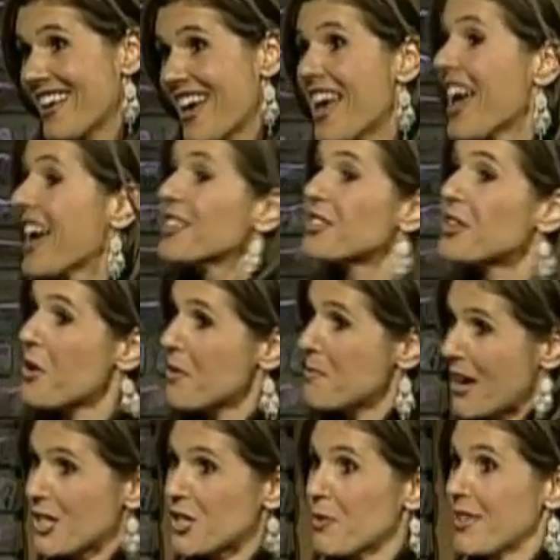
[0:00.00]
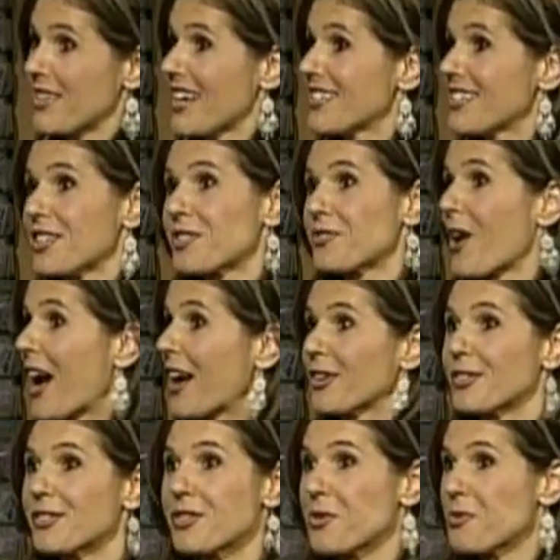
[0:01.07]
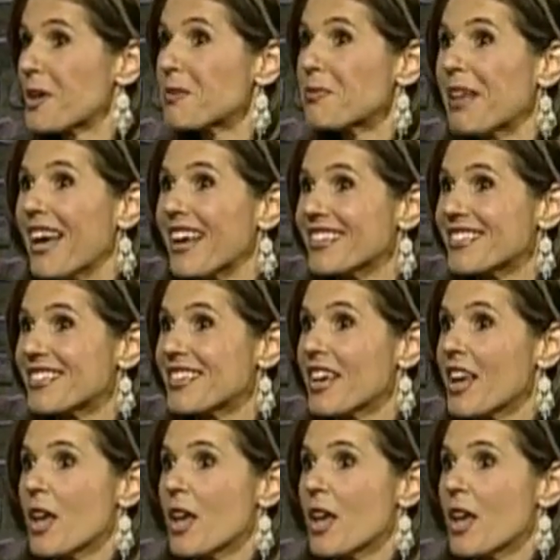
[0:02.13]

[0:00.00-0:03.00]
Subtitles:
Yeah. And so imagine what that does for adults in the workplace.